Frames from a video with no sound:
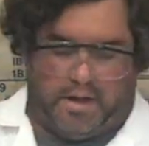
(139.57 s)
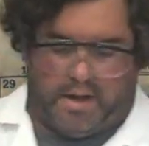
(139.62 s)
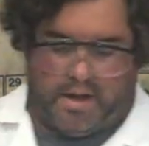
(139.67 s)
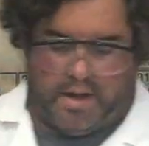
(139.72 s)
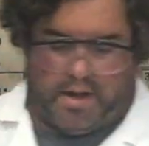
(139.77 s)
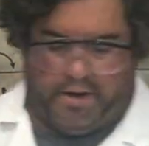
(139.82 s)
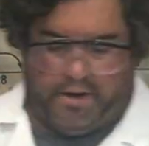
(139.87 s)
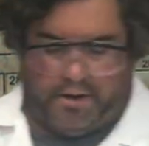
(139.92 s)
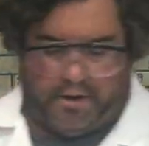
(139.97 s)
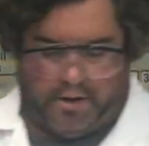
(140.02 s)

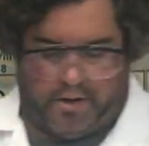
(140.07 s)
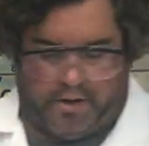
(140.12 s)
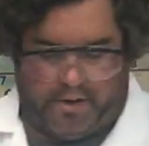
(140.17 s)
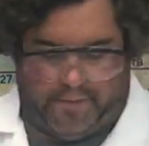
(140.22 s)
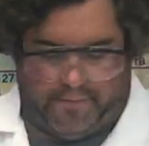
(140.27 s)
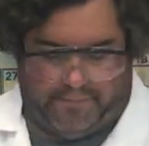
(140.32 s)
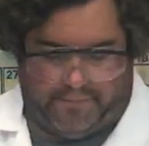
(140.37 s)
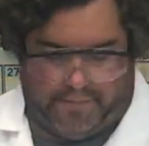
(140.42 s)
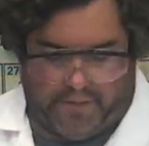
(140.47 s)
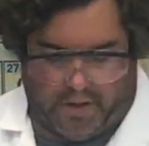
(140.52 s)
and you're going
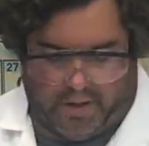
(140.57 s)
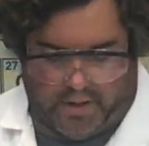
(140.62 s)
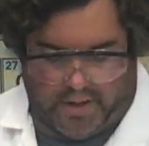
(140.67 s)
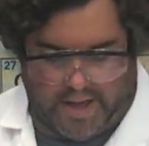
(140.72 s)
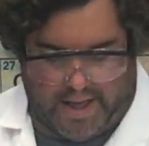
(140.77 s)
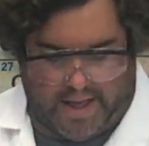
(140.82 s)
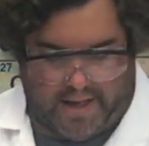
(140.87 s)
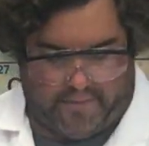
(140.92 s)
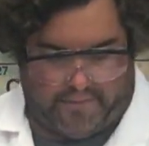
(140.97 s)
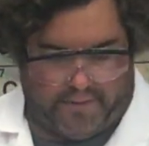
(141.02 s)
to
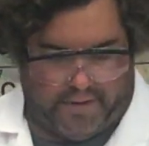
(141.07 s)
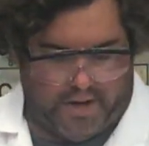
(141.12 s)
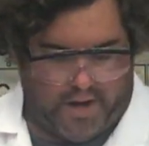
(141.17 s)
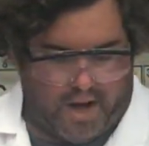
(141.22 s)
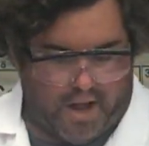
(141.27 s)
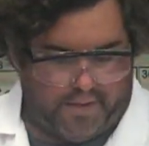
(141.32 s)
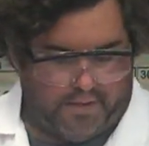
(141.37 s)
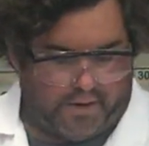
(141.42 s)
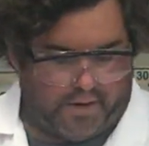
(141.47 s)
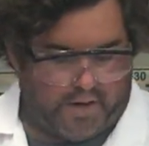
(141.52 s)
fill every
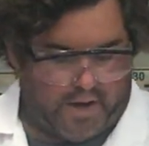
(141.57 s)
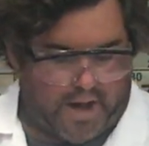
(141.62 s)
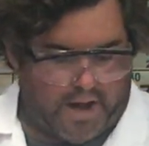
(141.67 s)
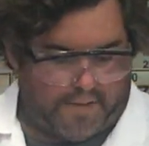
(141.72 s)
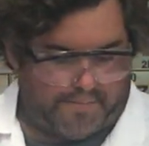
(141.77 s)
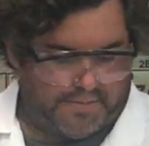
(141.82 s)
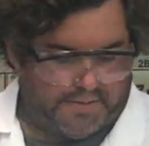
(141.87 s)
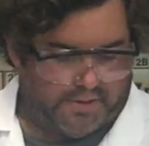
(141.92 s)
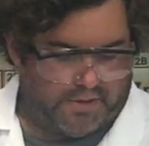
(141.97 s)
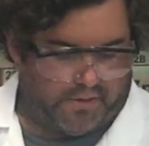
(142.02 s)
other
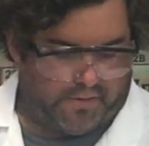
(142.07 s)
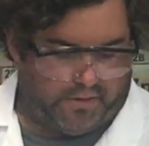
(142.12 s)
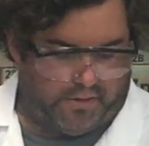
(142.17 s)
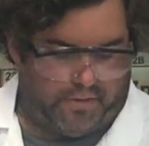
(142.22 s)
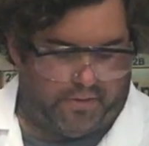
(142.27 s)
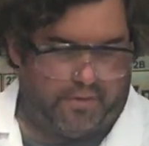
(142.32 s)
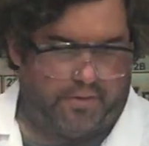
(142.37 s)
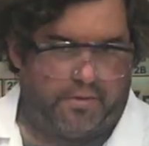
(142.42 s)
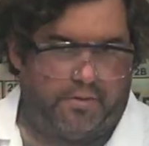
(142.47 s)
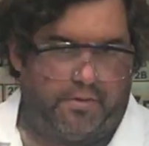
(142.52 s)
cup, so
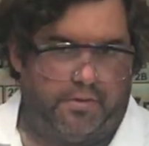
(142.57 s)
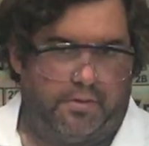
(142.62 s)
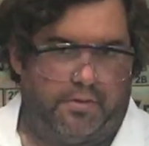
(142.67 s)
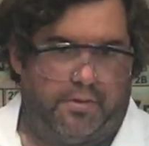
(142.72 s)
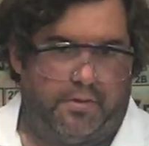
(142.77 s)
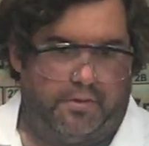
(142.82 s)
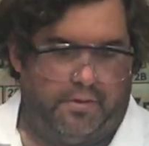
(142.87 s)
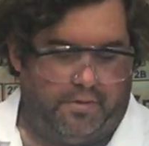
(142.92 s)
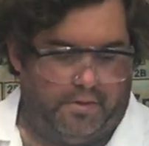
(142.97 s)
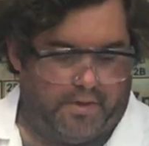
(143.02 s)

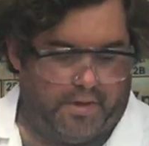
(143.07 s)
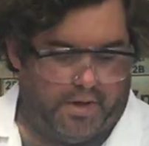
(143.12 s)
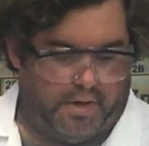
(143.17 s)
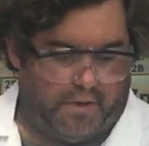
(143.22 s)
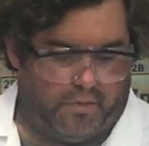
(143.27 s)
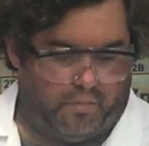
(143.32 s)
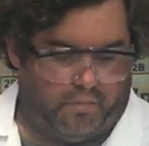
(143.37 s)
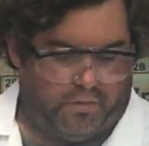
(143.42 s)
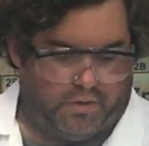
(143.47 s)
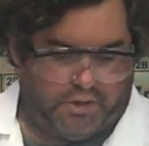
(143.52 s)

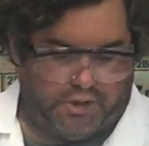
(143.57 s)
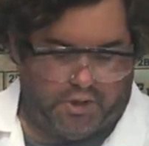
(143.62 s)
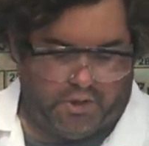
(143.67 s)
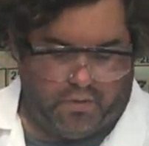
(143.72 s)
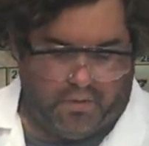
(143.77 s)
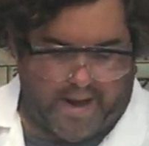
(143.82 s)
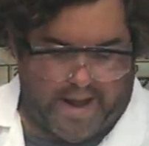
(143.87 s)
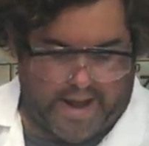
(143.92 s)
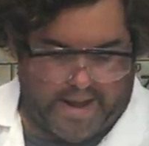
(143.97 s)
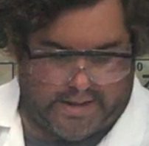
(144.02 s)
the
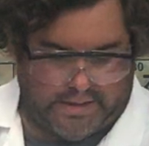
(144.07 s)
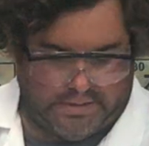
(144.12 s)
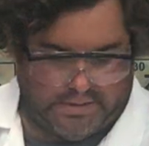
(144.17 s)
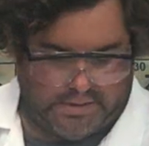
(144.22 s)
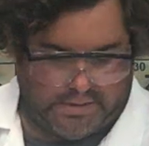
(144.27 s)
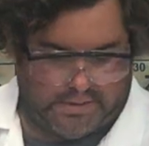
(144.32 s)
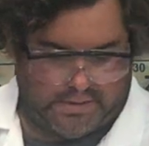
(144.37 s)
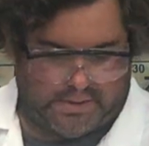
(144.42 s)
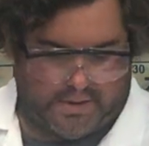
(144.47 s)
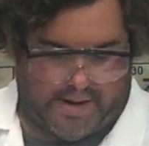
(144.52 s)
2
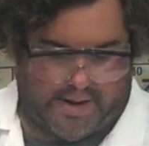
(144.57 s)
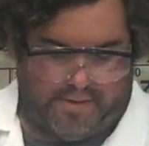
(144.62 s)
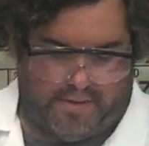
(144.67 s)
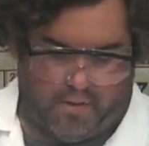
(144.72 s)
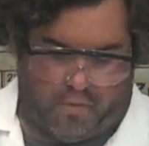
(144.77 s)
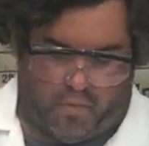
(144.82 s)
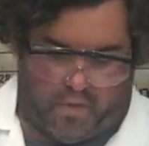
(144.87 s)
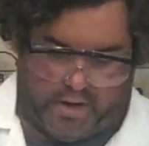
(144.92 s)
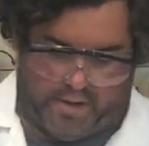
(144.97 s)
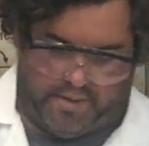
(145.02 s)
ends and the
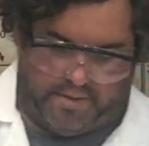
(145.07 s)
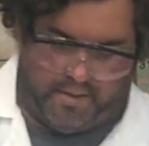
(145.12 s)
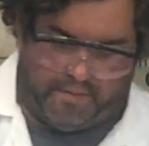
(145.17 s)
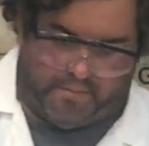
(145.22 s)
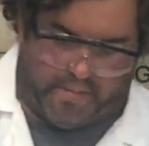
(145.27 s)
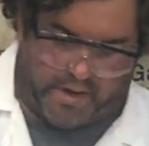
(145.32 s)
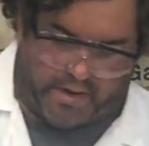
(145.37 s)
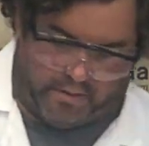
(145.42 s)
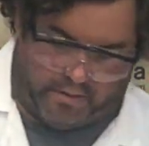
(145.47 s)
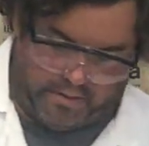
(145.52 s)
one in the
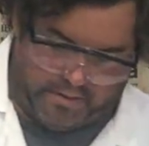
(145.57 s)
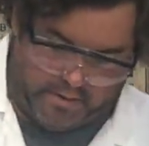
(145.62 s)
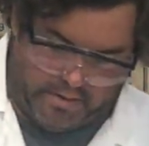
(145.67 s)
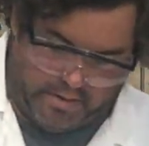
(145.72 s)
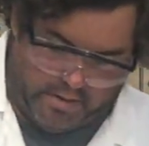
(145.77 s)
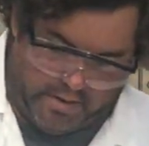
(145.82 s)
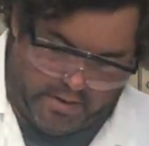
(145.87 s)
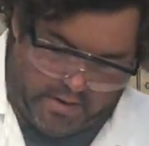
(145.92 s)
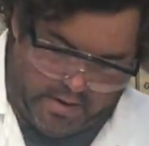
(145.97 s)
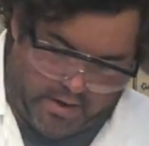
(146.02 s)
middle.
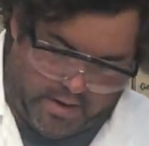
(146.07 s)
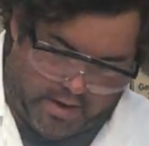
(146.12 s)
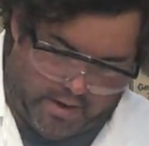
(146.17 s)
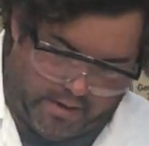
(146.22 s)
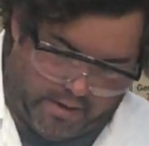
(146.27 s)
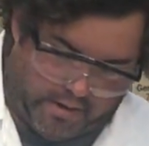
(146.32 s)
And